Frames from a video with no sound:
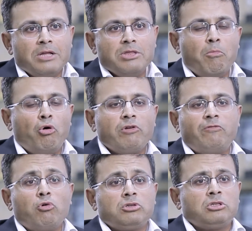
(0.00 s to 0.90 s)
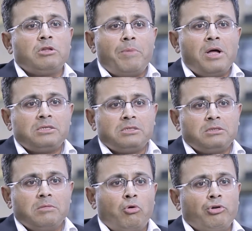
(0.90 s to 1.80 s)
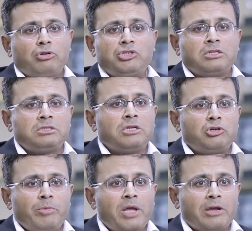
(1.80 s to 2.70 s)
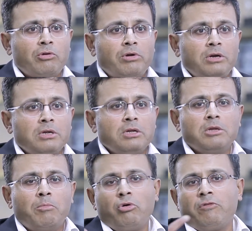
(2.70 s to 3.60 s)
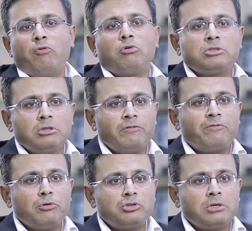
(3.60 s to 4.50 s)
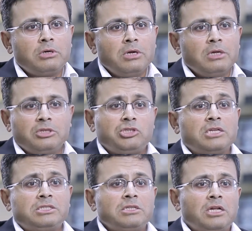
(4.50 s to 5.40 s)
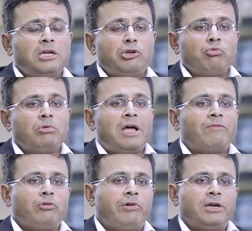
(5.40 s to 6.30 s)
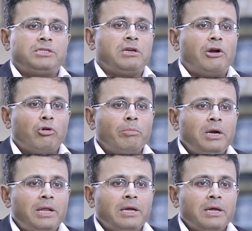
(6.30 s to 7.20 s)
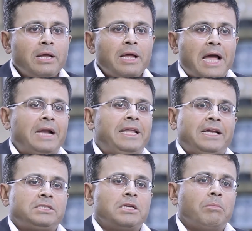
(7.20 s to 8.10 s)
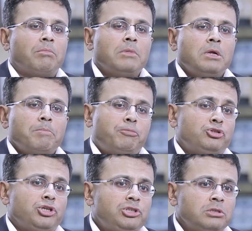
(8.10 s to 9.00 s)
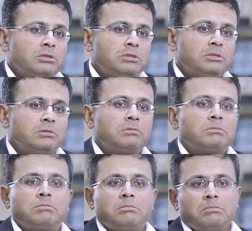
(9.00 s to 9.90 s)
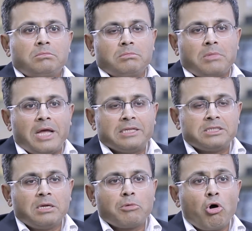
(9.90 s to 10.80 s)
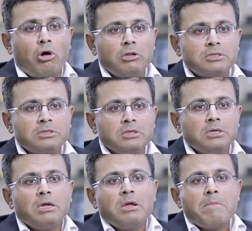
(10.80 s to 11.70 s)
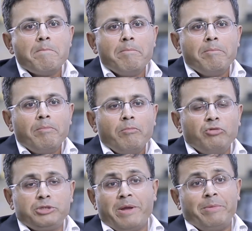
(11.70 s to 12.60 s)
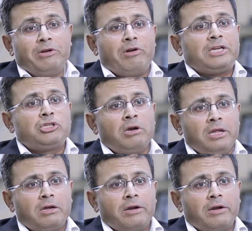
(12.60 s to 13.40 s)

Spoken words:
The more you focus on the past, the more your chances are to be accurate. The more you focus on the future, the chances are that you will have to create scenario building and take some positions and some calls which may be directionally